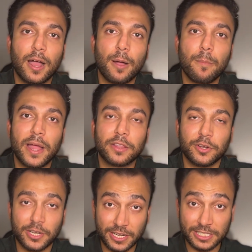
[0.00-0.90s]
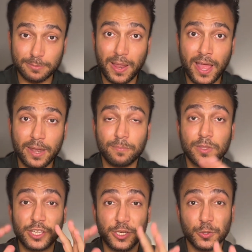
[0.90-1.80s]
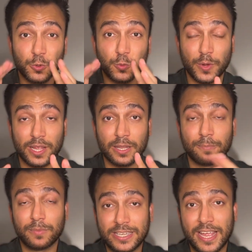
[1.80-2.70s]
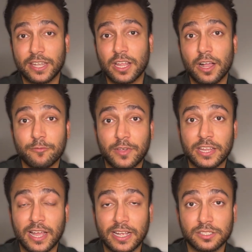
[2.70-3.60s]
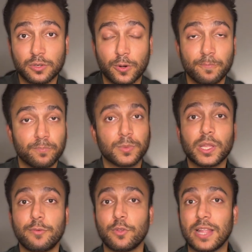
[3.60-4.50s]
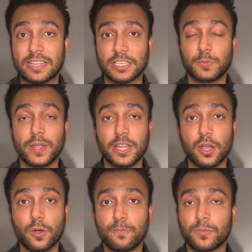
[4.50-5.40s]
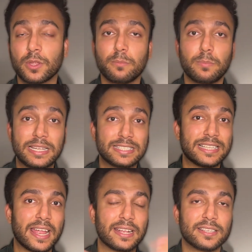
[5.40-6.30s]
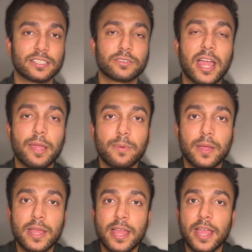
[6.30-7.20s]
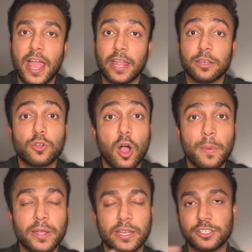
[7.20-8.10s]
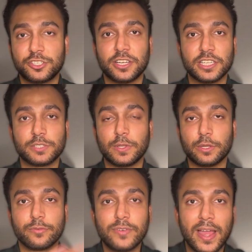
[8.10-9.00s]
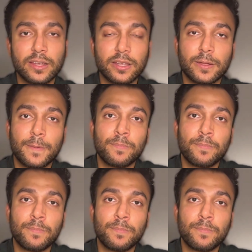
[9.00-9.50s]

my 30 days plan, you will get a very high score. If you like this video, please like and subscribe and comment and share this with your friend.